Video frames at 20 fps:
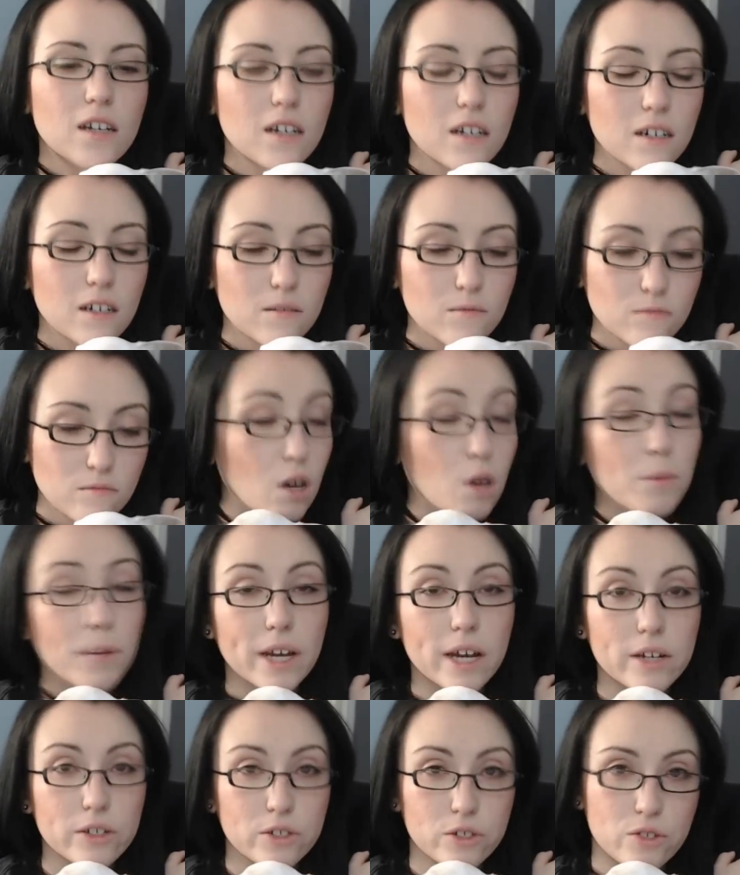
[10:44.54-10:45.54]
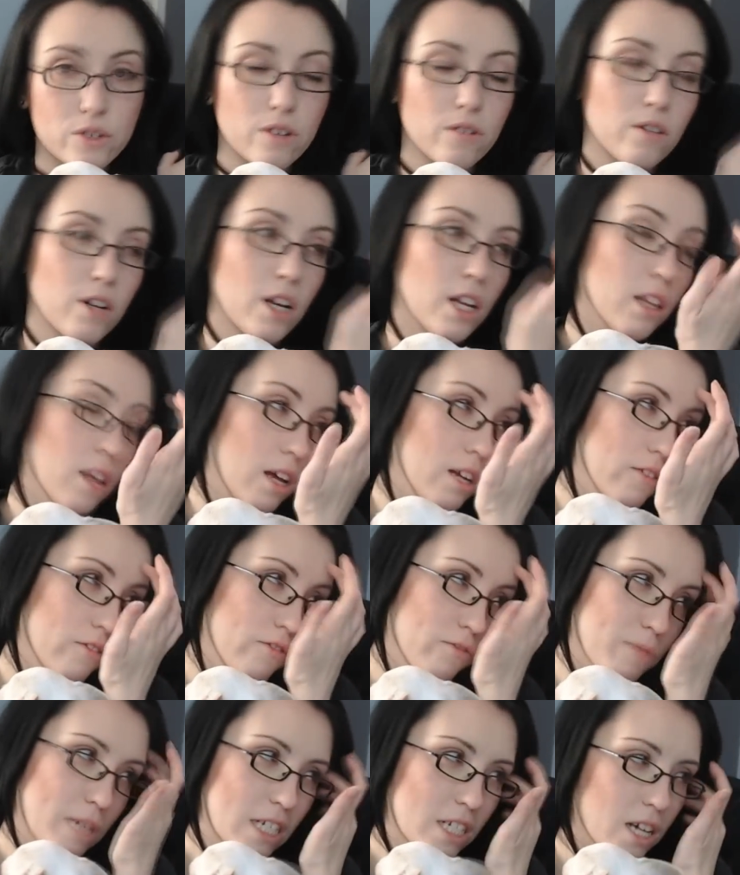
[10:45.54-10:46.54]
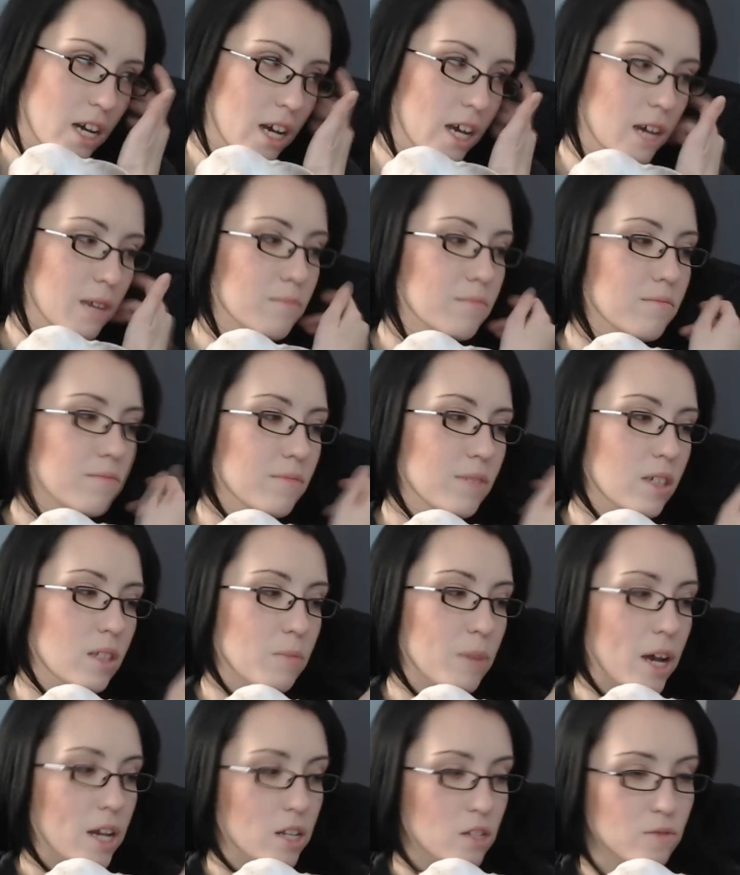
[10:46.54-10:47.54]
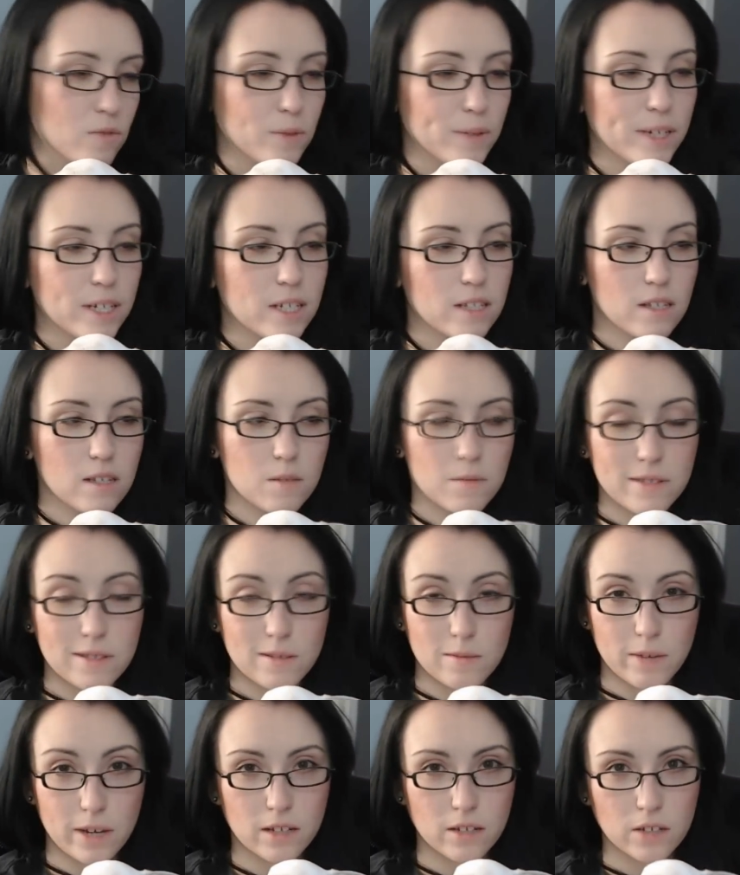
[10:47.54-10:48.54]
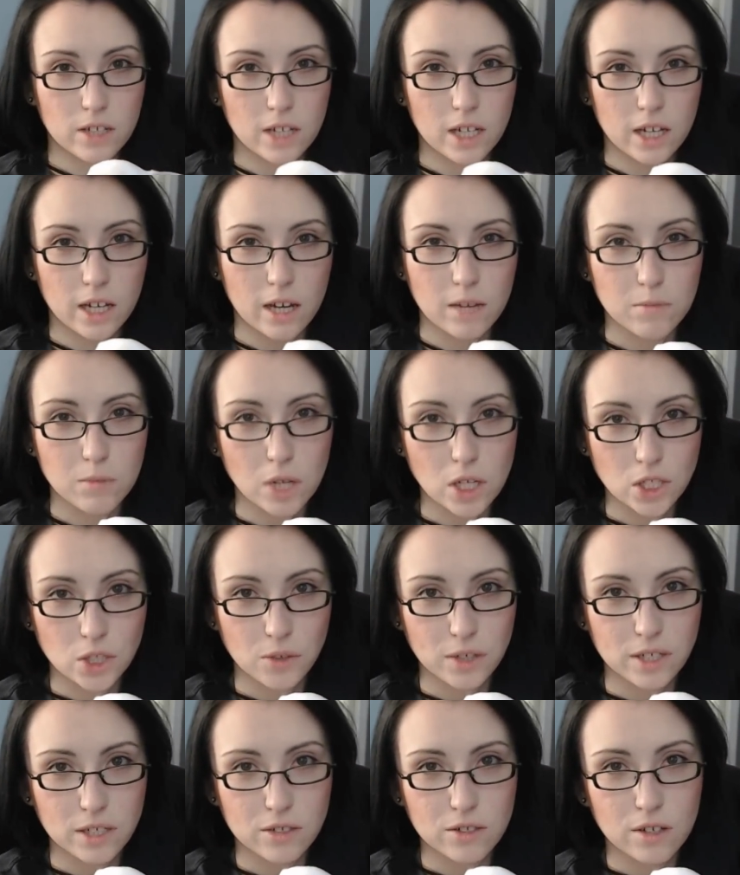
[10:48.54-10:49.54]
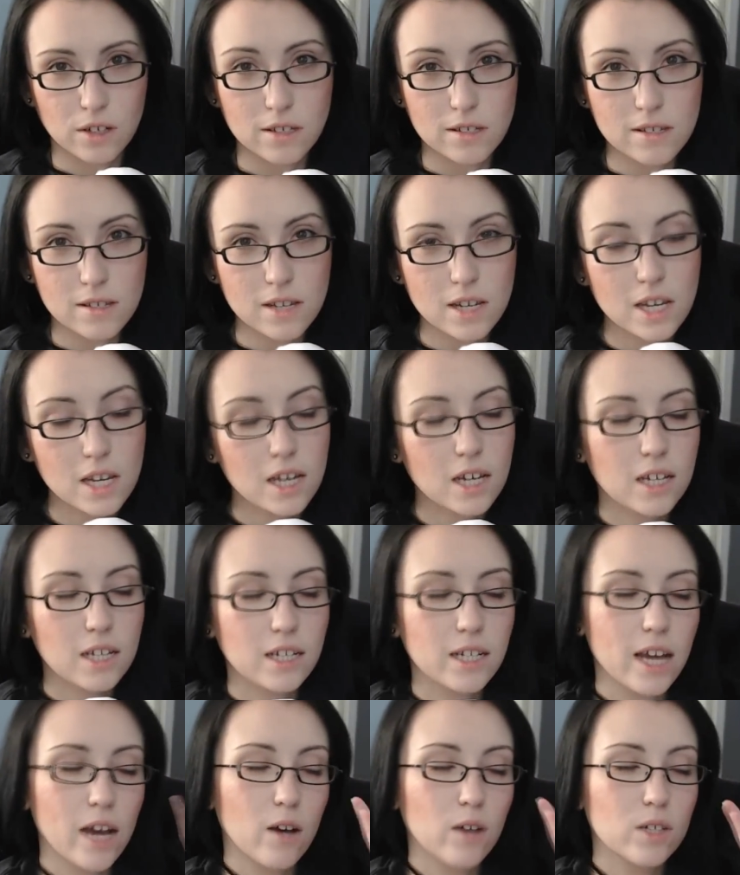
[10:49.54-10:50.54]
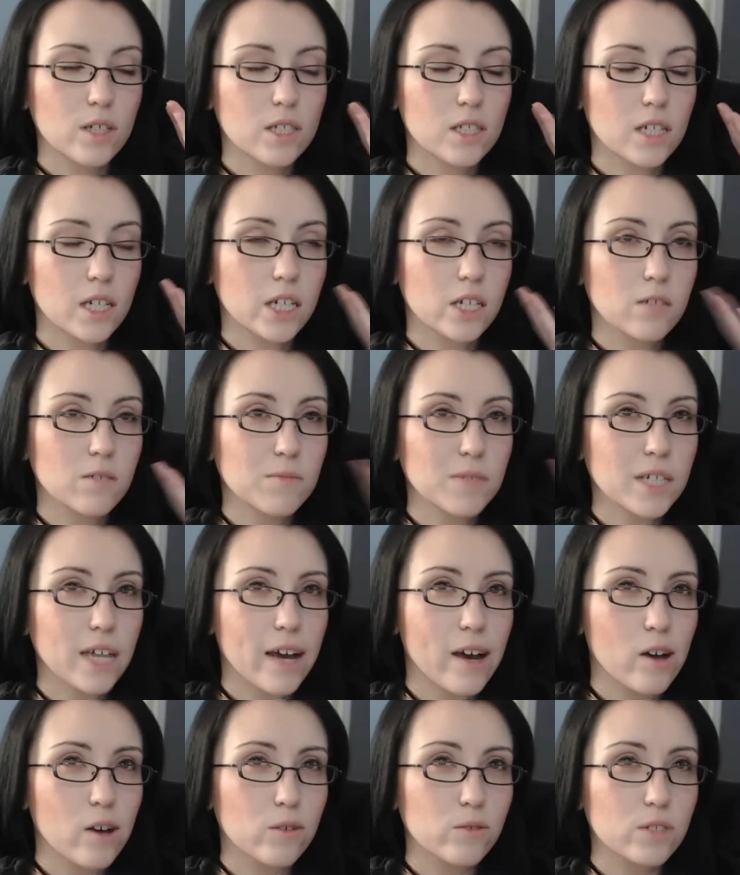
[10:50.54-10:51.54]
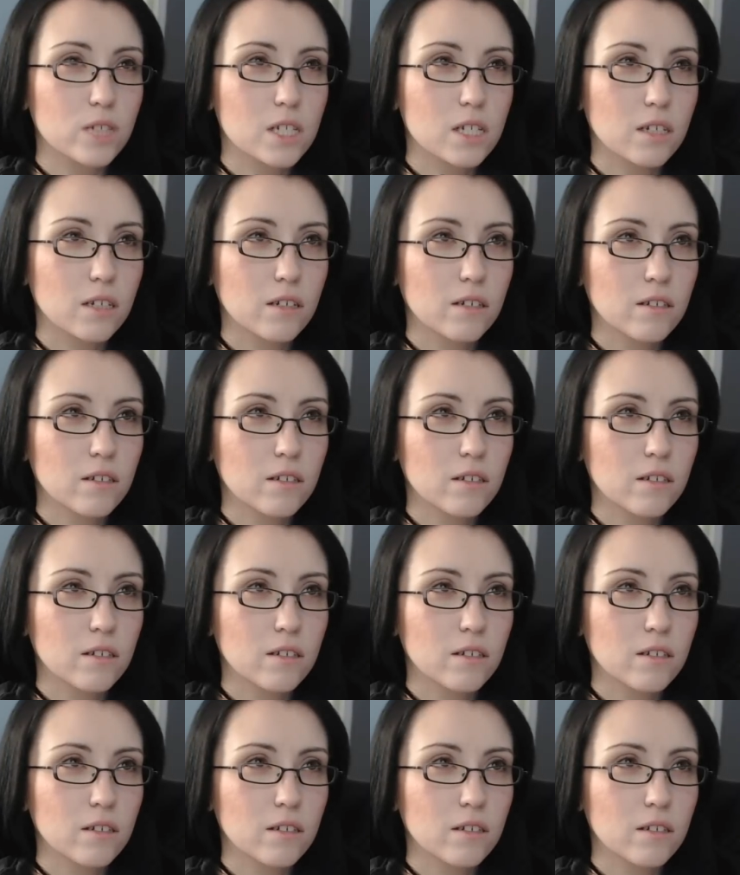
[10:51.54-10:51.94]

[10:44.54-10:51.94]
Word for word: Um, oh my gosh. So a lot of my time in the past few weeks has been spent looking at ball jointed dolls. Now, hear me out.